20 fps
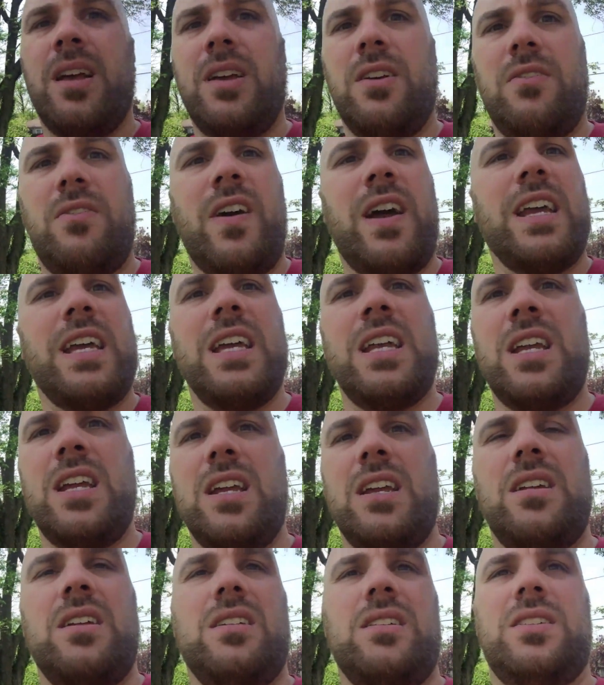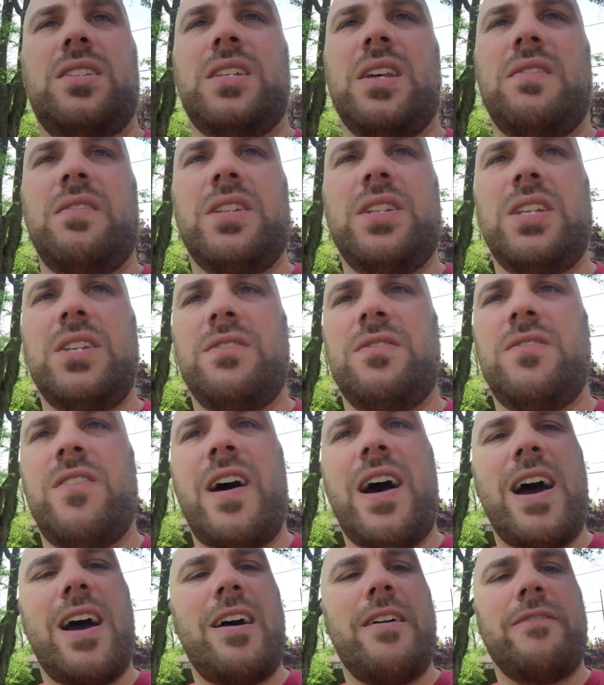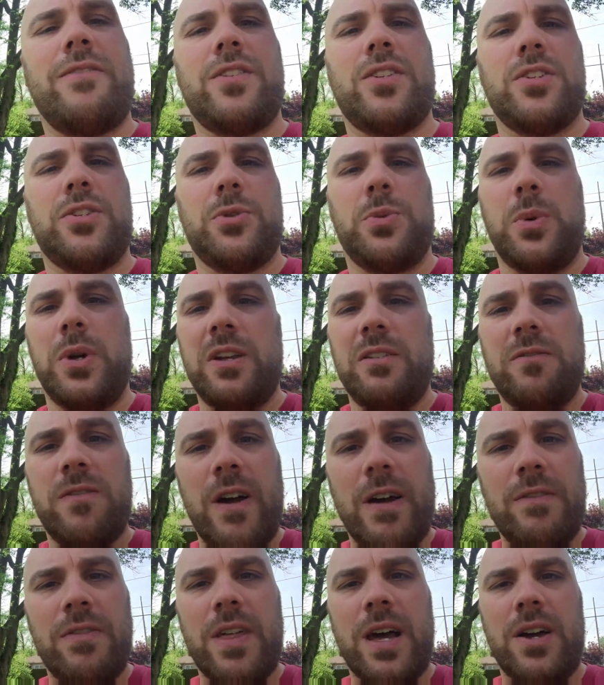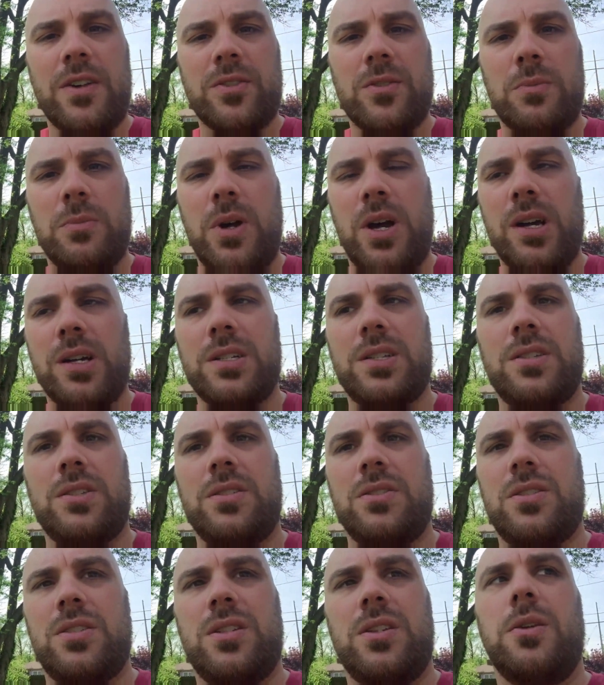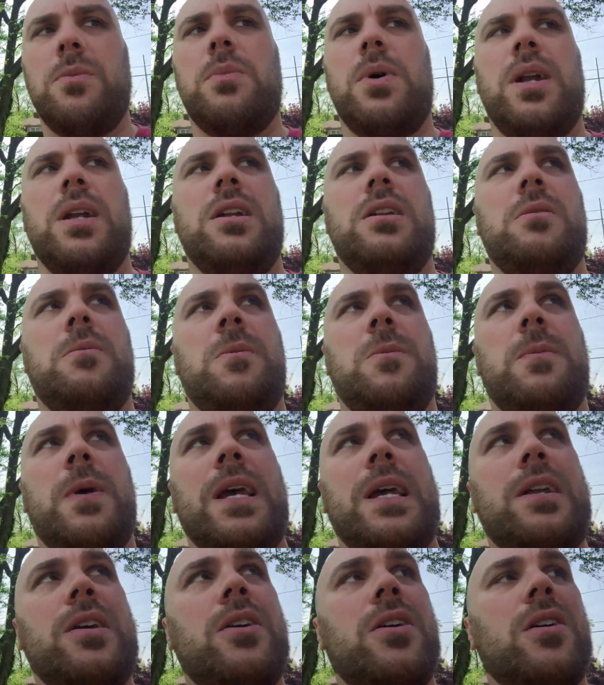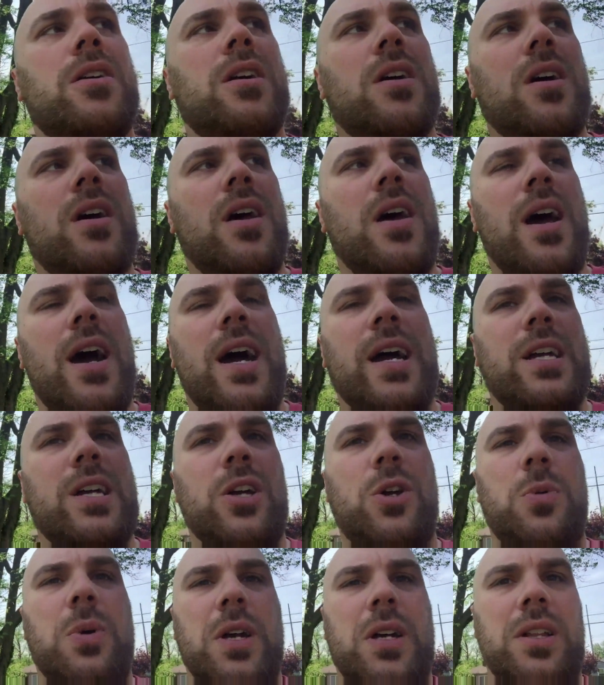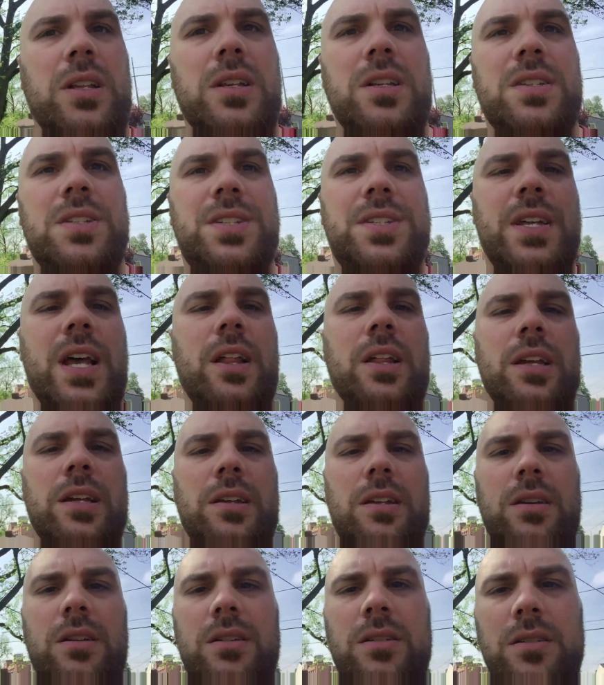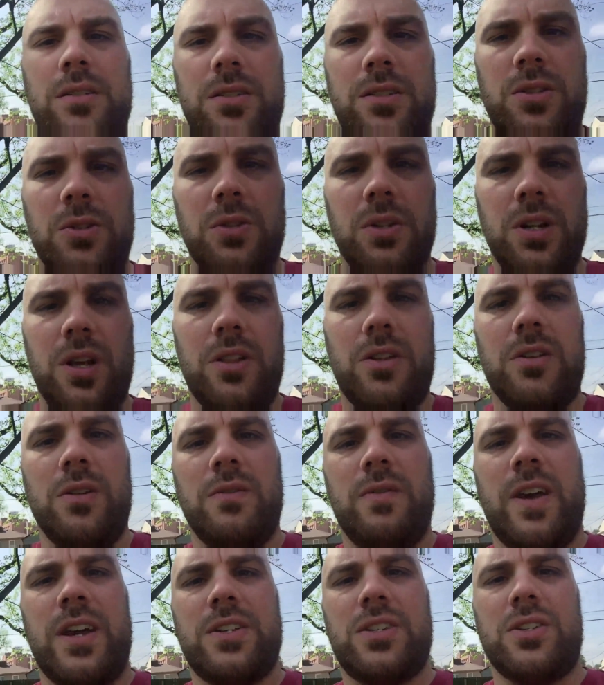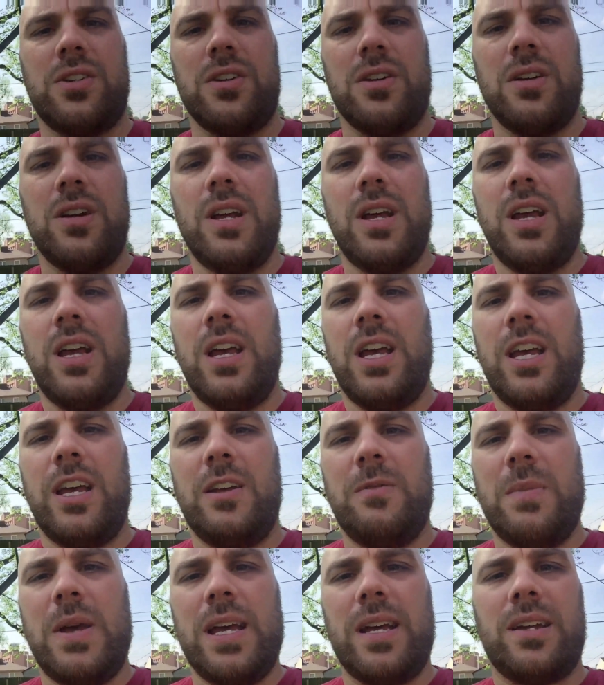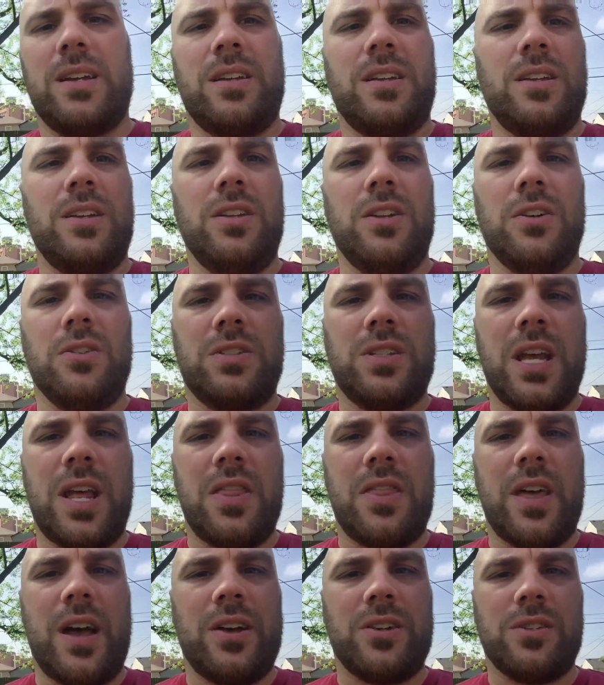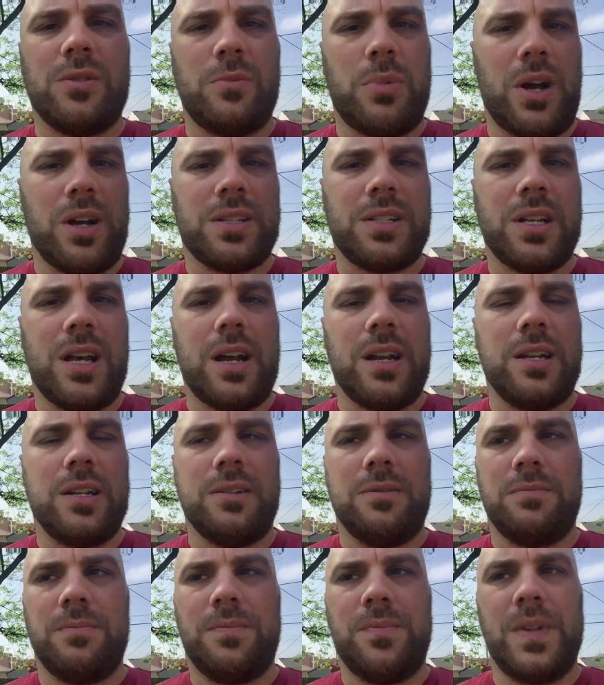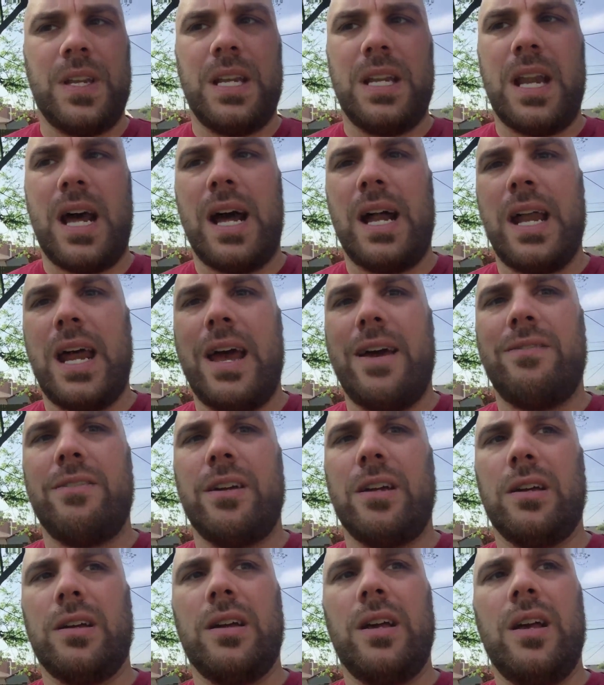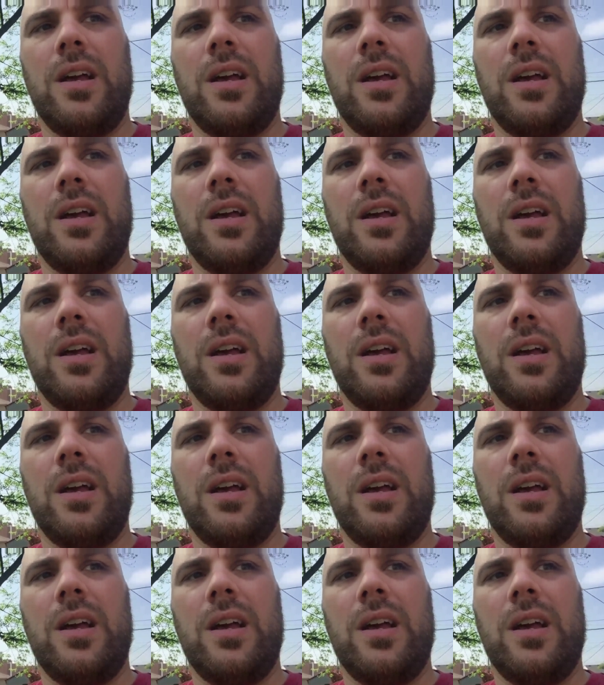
If I get it $17,500 to $25,000, there's still money to be made here. I could quickly sell it to another investor and make, you know, $10,000 on it, and not having